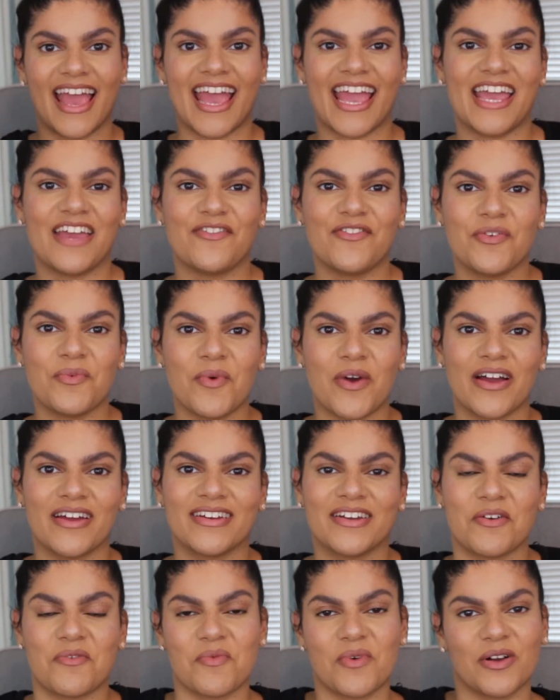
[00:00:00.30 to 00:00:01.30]
Hey
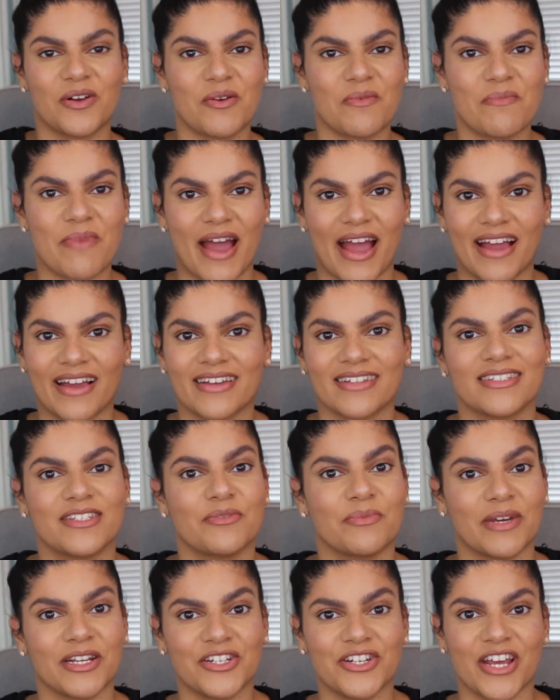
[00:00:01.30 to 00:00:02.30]
everyone, welcome back
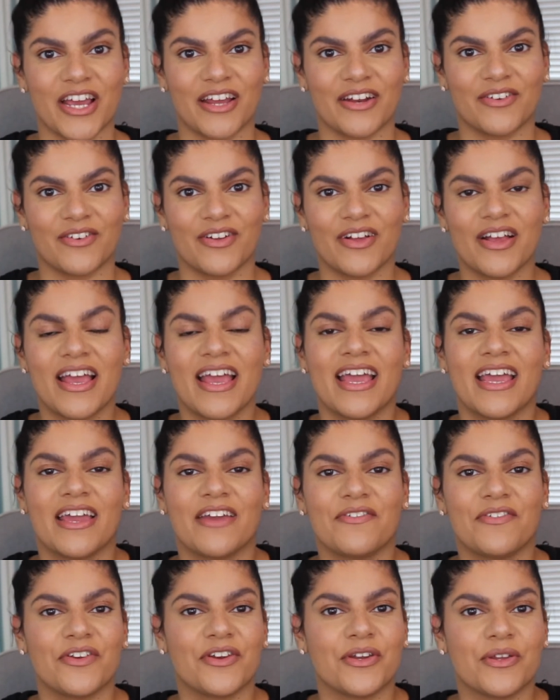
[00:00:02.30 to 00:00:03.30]
to my channel.
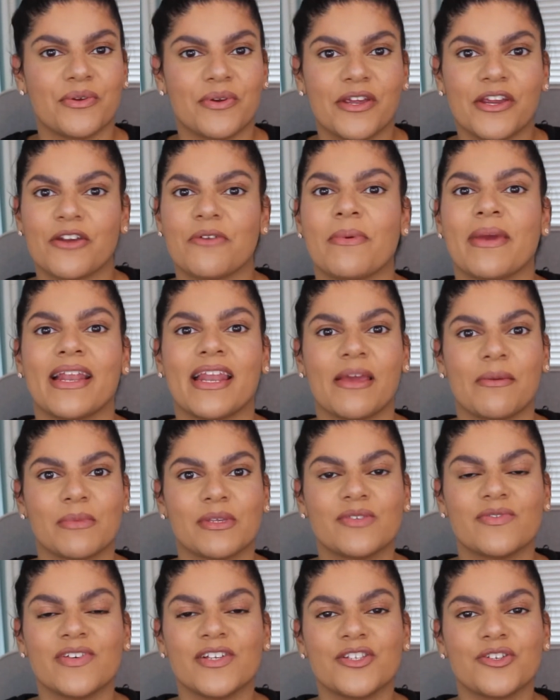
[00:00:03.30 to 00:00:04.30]
If you're new here, my name
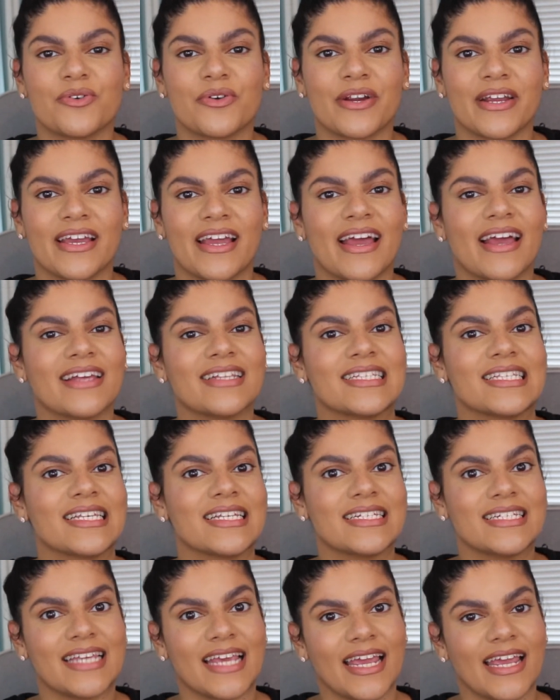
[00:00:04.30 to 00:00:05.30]
is Victoria and
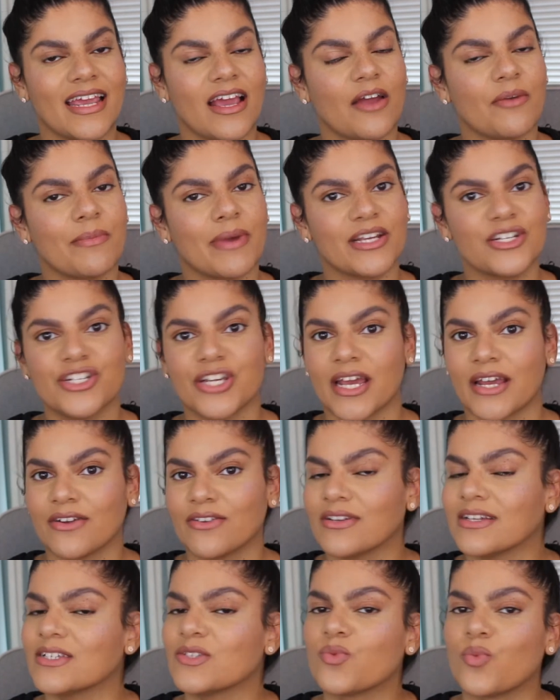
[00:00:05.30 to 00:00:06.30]
today on my
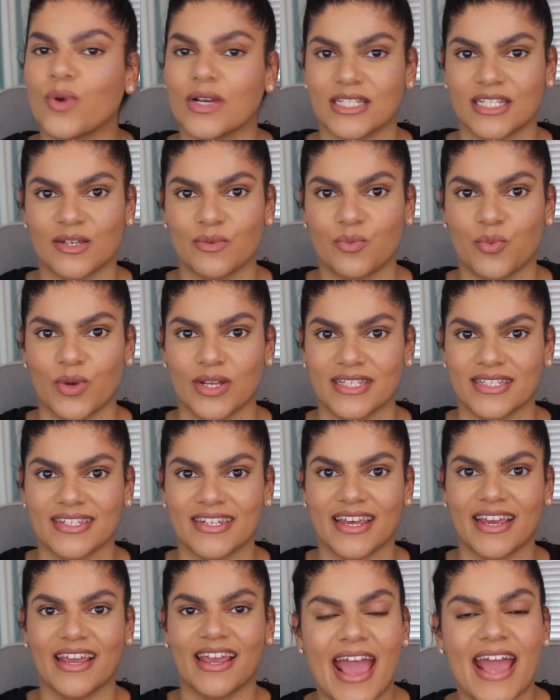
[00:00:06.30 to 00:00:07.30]
channel is What's Up
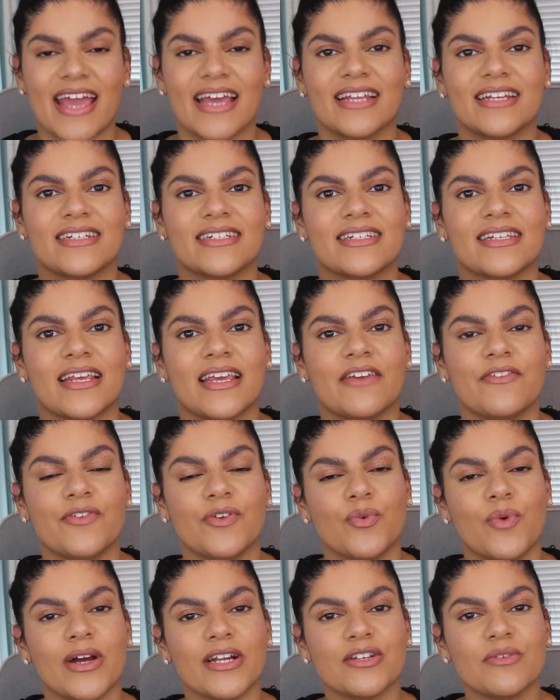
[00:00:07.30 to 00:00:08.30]
Wednesday. And if
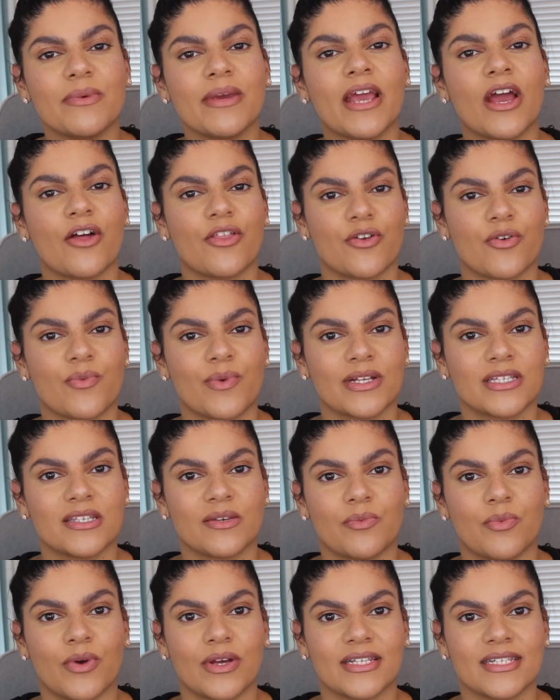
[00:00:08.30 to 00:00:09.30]
you watched my other What's
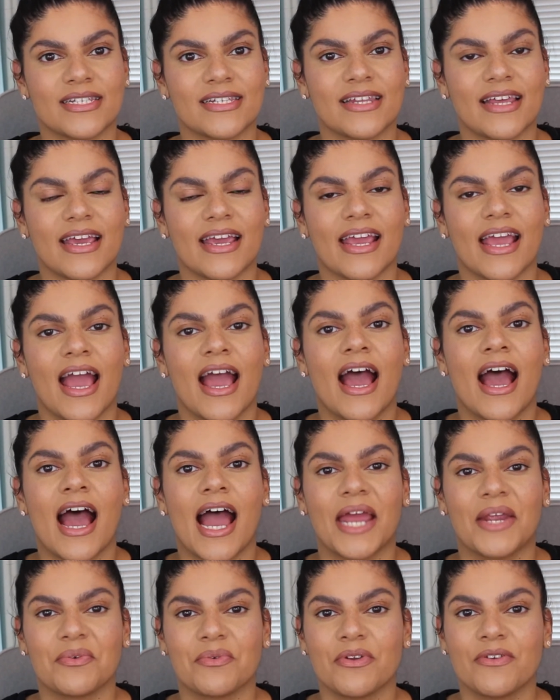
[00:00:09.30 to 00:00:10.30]
Up Wednesday,
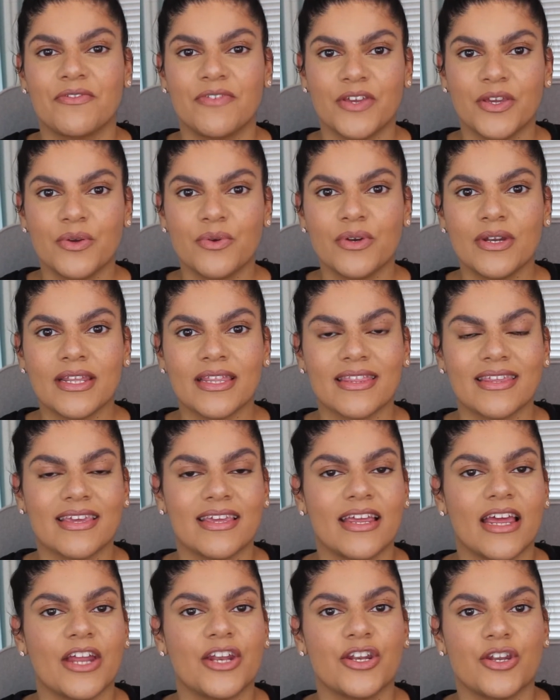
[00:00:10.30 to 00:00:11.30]
I reviewed
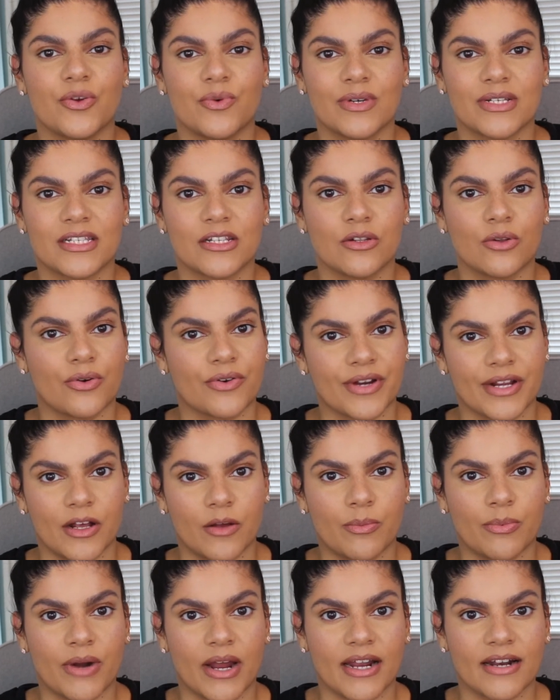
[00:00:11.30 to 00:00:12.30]
the newest
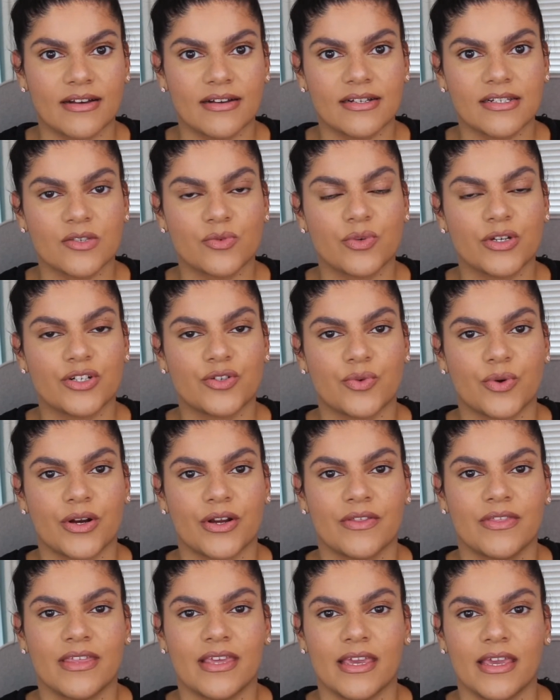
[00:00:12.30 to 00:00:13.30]
L'Oreal products, which
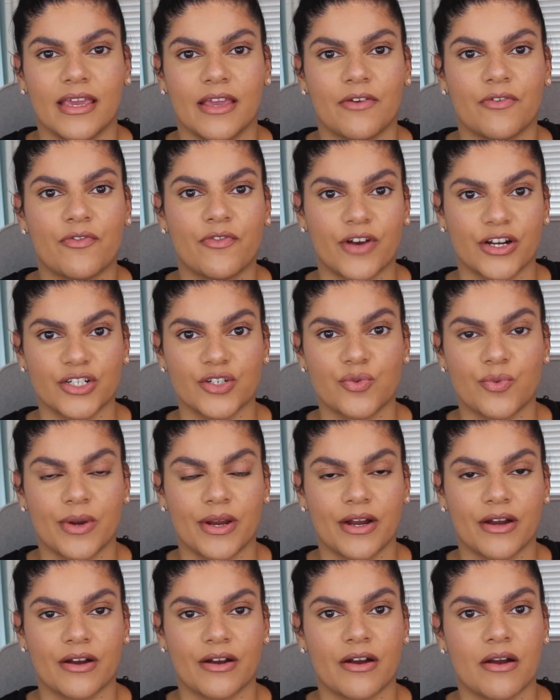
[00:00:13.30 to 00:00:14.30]
were the Fresh
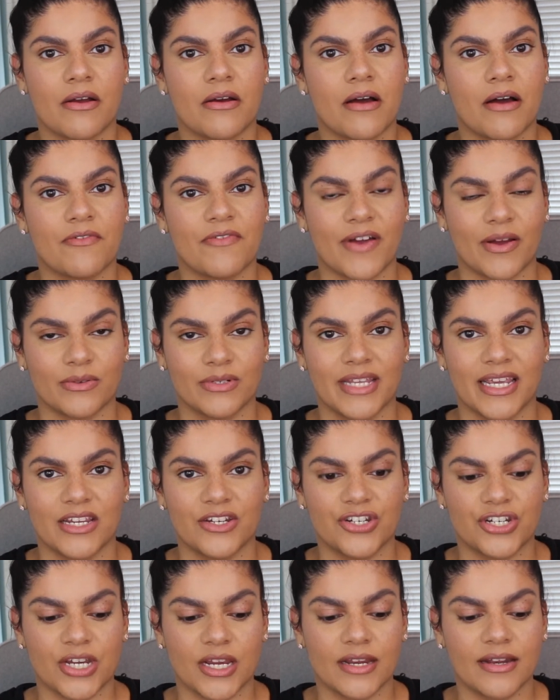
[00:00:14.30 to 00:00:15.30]
Wear
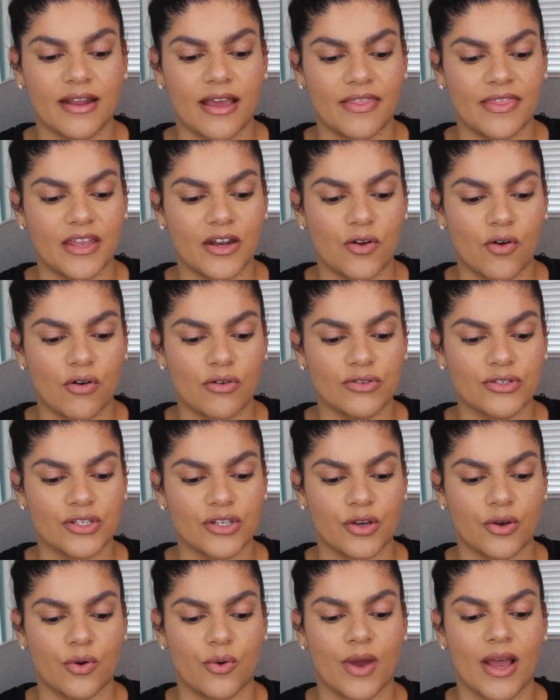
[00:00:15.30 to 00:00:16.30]
Foundation and then
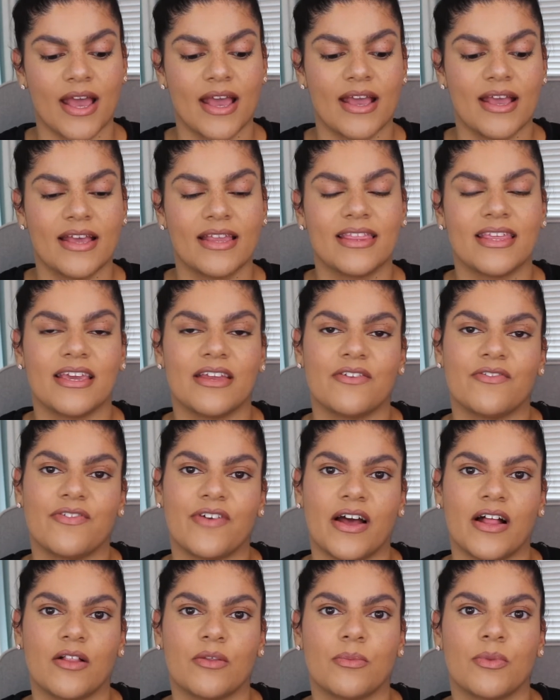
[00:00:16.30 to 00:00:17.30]
also the
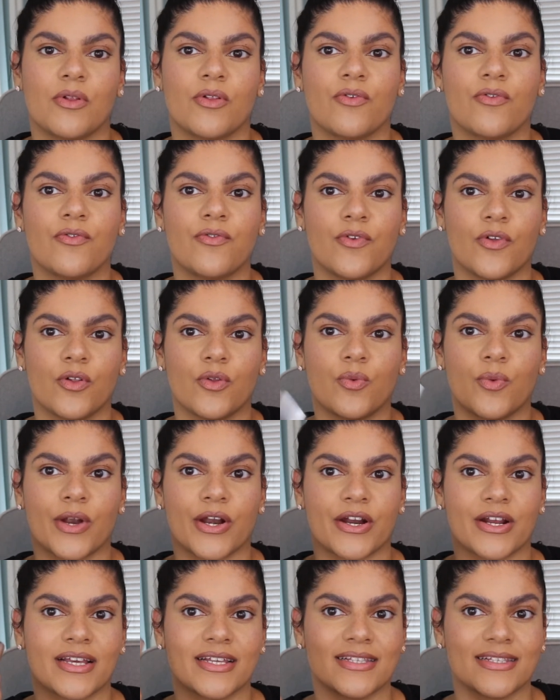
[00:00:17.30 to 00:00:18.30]
Infallible Full
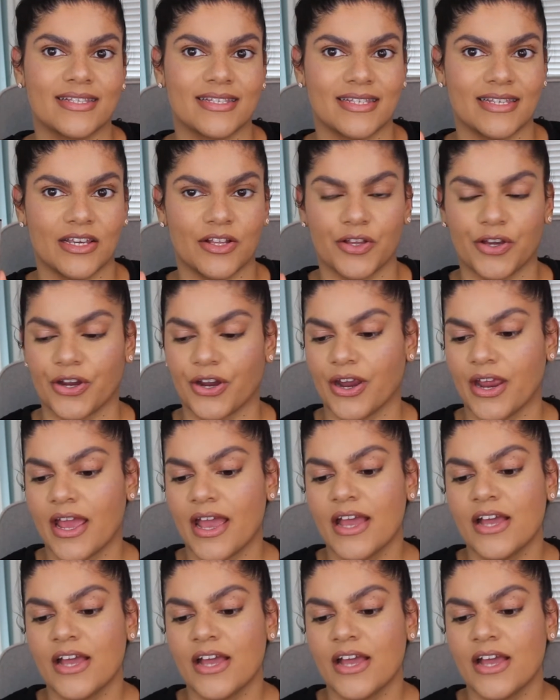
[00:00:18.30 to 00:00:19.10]
Wear Concealer.